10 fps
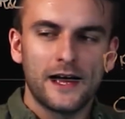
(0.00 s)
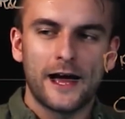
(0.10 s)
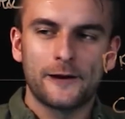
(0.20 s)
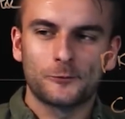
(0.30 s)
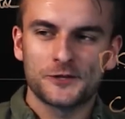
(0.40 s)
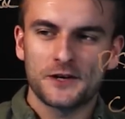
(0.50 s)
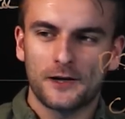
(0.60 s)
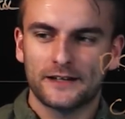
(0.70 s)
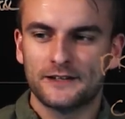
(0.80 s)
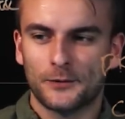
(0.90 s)
and we're
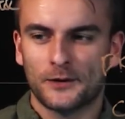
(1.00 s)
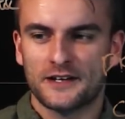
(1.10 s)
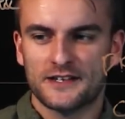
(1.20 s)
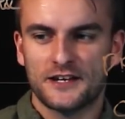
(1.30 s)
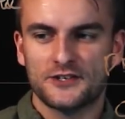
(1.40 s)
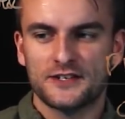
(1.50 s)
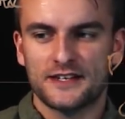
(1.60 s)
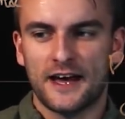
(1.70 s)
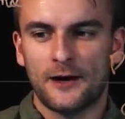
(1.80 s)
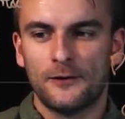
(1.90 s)
talking to organizations
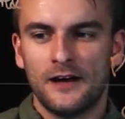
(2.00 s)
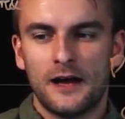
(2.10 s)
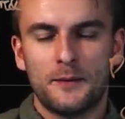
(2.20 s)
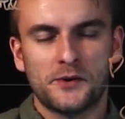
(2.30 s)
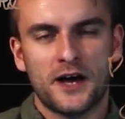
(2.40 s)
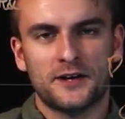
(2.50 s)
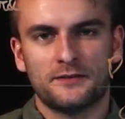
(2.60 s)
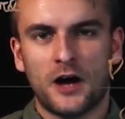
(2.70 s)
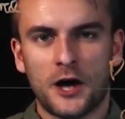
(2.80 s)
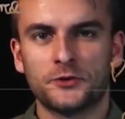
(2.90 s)
now about not
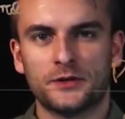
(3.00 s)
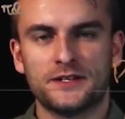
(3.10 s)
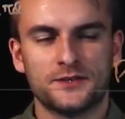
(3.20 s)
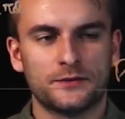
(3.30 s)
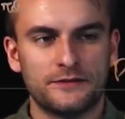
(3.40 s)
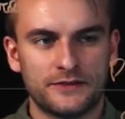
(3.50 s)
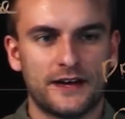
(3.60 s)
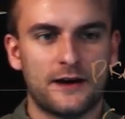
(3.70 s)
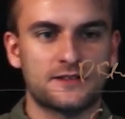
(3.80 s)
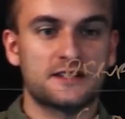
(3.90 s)
hundreds or even
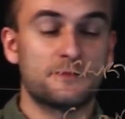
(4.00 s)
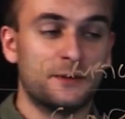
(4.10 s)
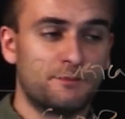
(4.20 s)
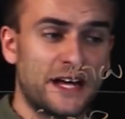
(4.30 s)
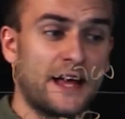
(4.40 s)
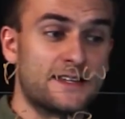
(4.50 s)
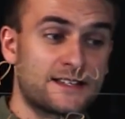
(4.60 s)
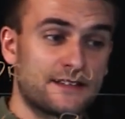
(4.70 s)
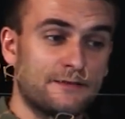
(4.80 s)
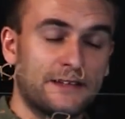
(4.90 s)
thousands, but
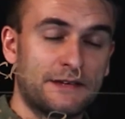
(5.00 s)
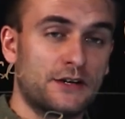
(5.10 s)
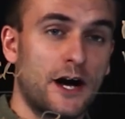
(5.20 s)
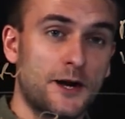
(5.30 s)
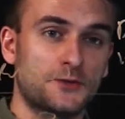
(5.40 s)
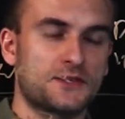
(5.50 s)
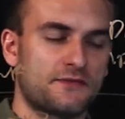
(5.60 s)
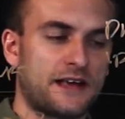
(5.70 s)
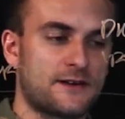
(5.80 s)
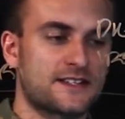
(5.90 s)
tens and even hundreds
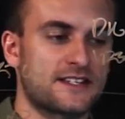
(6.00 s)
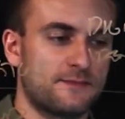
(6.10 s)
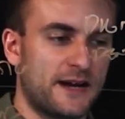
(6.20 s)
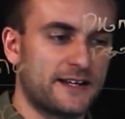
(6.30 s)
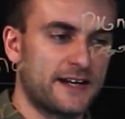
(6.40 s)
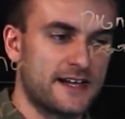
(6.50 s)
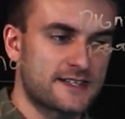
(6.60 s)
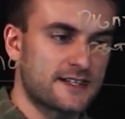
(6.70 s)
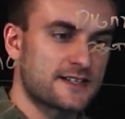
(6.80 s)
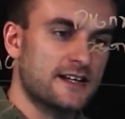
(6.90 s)
of thousands in many
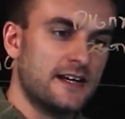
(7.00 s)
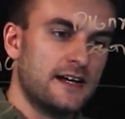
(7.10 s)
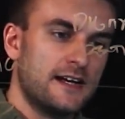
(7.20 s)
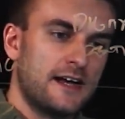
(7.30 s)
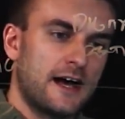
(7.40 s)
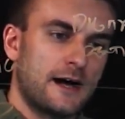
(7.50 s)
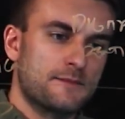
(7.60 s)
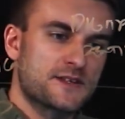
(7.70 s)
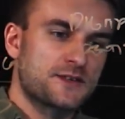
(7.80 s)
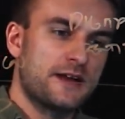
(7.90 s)
cases.
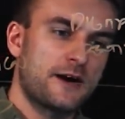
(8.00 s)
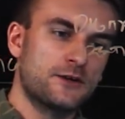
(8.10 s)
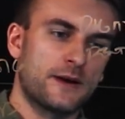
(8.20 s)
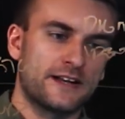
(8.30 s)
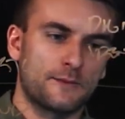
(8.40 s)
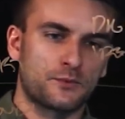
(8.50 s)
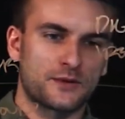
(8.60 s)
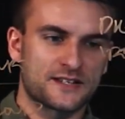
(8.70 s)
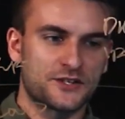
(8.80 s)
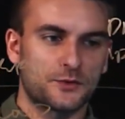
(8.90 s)
So now you end up
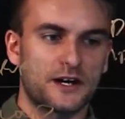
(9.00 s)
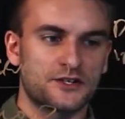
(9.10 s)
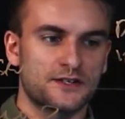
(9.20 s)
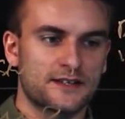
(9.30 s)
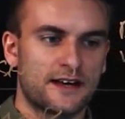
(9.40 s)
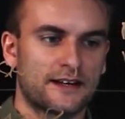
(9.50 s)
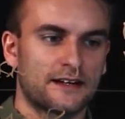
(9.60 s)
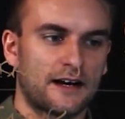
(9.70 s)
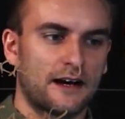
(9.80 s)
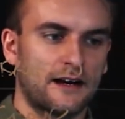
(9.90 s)
with situations like
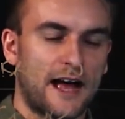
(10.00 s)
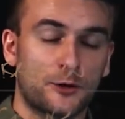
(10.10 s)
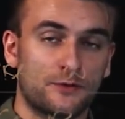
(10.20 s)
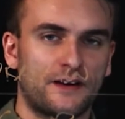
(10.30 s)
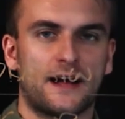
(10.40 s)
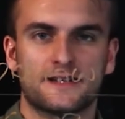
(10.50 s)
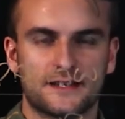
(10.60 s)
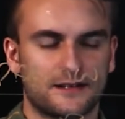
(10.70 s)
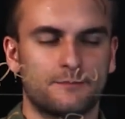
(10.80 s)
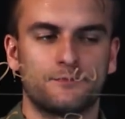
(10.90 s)
Equifax
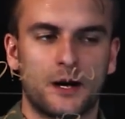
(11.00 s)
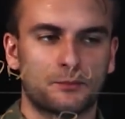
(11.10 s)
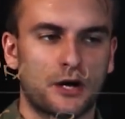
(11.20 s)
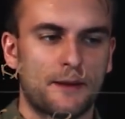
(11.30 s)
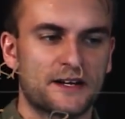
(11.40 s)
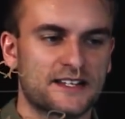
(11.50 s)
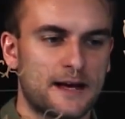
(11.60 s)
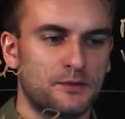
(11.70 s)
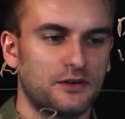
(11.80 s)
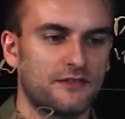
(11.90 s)
is a prime
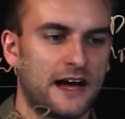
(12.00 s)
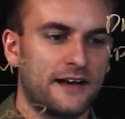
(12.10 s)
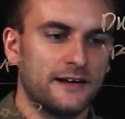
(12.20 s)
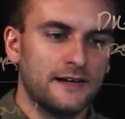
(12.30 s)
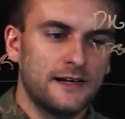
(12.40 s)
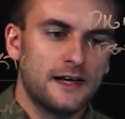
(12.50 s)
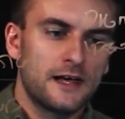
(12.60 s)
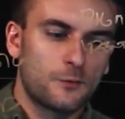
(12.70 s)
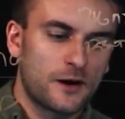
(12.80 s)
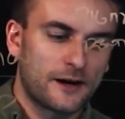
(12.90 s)
example of that,
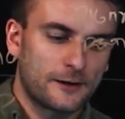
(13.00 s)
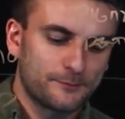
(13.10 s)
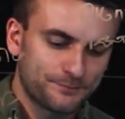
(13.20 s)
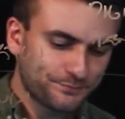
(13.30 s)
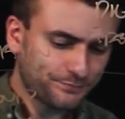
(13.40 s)
where